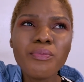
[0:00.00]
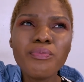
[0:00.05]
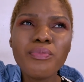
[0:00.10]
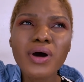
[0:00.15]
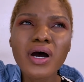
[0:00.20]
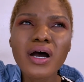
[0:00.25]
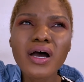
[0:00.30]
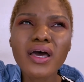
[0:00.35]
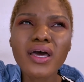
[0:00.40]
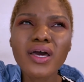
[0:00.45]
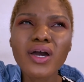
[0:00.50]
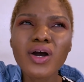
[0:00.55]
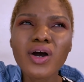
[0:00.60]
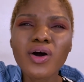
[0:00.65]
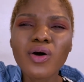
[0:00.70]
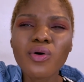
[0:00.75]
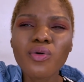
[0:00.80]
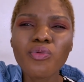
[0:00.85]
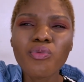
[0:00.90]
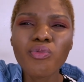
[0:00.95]
but
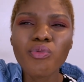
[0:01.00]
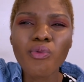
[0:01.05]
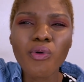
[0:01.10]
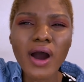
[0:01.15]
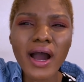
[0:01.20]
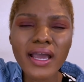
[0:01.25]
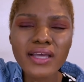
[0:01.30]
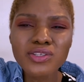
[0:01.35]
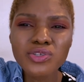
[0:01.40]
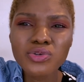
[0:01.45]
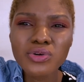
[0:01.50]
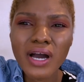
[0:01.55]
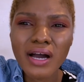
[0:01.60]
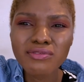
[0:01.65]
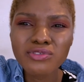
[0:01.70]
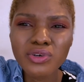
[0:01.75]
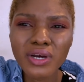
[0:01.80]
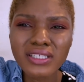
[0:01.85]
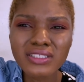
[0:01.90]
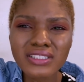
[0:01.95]
why do you
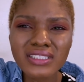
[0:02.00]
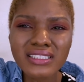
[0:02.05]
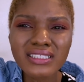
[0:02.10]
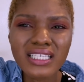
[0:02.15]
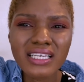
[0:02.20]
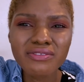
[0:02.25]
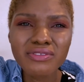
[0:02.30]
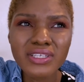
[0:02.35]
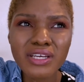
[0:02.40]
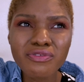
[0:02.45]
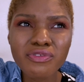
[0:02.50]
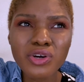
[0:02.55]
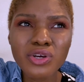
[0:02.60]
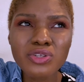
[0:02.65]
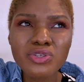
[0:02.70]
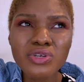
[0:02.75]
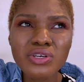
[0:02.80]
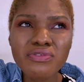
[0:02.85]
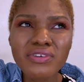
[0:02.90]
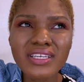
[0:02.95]
have to exercise every day for you
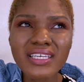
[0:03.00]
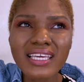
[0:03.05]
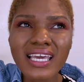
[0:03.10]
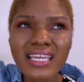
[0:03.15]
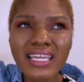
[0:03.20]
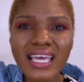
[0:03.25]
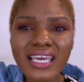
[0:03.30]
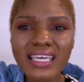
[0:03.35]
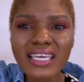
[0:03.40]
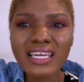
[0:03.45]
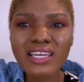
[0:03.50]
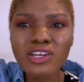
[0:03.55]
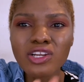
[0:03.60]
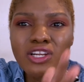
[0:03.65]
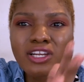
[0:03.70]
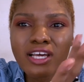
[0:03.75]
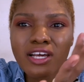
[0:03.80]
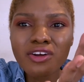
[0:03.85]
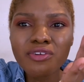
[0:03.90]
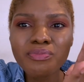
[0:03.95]
to even get like a
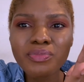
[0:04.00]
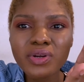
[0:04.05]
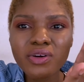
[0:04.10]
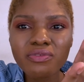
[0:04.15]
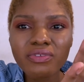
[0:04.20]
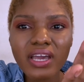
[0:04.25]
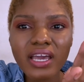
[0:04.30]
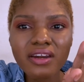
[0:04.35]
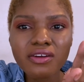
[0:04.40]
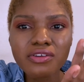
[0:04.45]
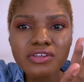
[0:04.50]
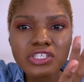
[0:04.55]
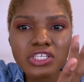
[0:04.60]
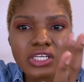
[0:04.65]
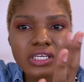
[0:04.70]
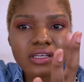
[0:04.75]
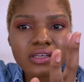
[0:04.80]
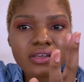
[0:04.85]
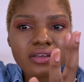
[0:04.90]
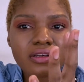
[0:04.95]
little bit of
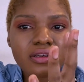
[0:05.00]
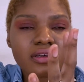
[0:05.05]
energy?